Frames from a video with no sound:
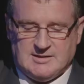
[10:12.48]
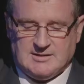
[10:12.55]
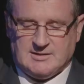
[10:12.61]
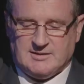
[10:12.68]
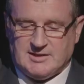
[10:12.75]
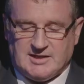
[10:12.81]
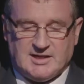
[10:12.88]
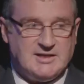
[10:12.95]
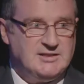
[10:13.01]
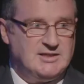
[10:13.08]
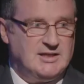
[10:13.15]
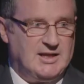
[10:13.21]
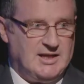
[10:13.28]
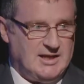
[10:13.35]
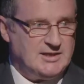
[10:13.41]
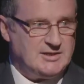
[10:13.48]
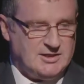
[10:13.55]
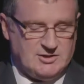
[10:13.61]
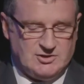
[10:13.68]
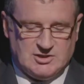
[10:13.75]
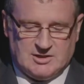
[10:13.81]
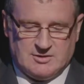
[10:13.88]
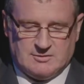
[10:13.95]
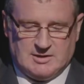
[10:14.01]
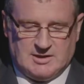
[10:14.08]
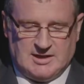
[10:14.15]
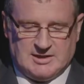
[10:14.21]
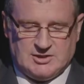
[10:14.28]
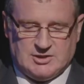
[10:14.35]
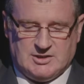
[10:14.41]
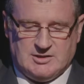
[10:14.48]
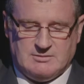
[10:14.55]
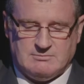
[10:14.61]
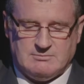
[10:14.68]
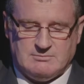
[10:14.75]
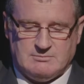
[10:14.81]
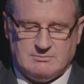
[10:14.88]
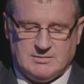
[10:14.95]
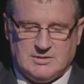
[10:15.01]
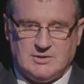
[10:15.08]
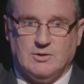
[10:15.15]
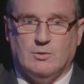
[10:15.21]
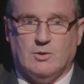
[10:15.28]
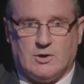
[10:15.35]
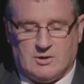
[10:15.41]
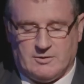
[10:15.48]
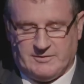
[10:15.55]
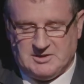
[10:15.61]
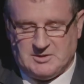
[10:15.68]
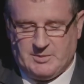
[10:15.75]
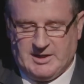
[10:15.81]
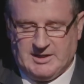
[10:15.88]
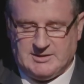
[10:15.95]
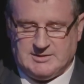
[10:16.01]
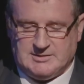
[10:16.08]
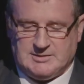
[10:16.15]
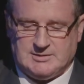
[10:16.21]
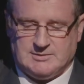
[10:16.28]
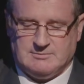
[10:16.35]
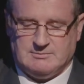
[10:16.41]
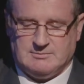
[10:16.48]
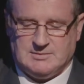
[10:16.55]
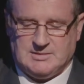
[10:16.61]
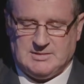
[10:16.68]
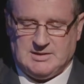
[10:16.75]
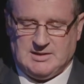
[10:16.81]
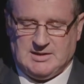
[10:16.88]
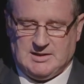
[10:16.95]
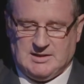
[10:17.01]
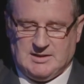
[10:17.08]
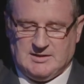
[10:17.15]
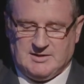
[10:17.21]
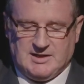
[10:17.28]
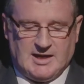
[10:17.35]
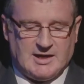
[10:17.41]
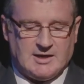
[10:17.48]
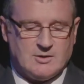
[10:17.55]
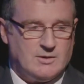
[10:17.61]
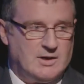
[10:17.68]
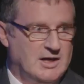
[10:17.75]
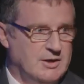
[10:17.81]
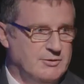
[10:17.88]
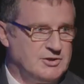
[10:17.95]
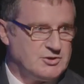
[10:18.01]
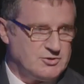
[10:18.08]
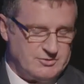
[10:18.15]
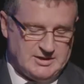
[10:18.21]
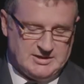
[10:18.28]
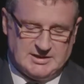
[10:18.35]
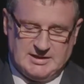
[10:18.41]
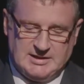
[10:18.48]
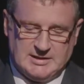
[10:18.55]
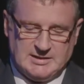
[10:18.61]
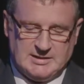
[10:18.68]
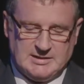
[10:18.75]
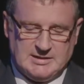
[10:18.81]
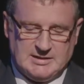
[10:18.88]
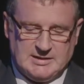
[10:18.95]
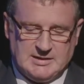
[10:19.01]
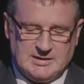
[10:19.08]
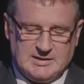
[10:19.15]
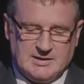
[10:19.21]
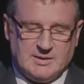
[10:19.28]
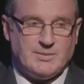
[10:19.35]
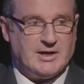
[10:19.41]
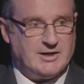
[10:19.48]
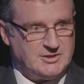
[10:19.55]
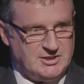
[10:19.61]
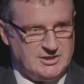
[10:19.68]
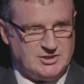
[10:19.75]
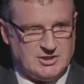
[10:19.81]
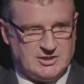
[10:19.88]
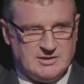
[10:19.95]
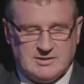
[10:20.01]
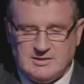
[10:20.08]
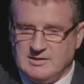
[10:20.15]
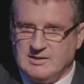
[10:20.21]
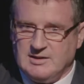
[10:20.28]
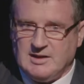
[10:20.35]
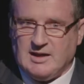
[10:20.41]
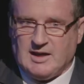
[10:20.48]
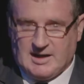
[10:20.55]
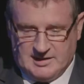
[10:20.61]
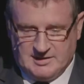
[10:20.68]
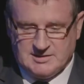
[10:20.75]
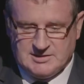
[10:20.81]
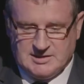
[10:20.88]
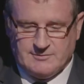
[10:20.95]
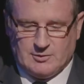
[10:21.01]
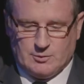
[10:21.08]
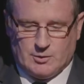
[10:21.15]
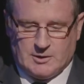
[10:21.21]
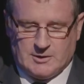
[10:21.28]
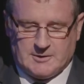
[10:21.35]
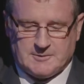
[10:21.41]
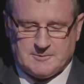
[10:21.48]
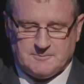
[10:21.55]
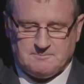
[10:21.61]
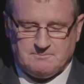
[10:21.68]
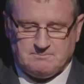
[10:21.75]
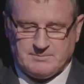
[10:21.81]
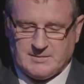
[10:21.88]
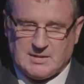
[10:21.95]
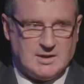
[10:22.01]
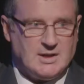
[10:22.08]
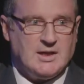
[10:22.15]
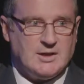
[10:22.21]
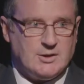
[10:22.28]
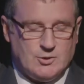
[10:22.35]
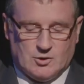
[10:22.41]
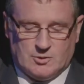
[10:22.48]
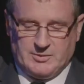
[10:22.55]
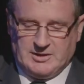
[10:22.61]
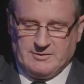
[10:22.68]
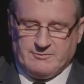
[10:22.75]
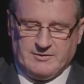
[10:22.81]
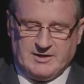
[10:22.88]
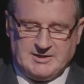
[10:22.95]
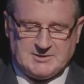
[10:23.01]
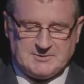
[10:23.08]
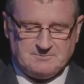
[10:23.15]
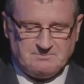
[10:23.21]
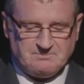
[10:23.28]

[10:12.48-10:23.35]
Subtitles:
the 1918 general election, the War of Independence, the Anglo-Irish Treaty, partition, and the Civil War. No mean feat.